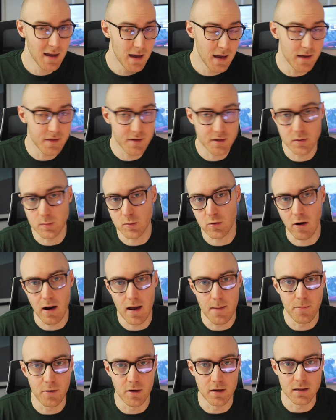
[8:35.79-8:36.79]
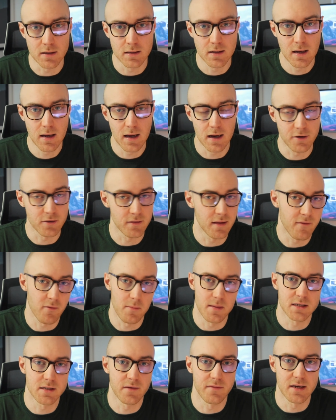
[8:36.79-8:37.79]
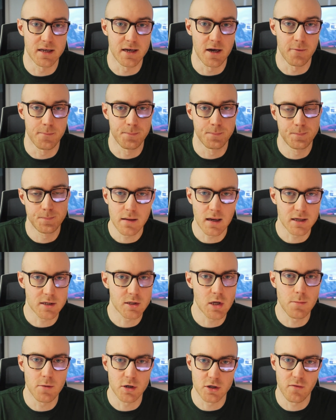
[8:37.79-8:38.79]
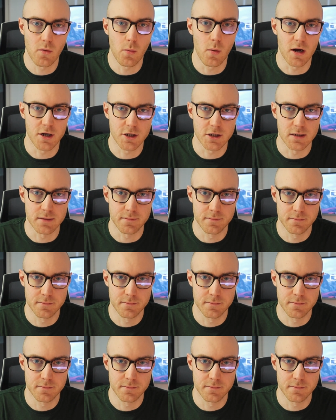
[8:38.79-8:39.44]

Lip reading: Hit the subscribe button and you'll never miss a video. Thanks so much for watching.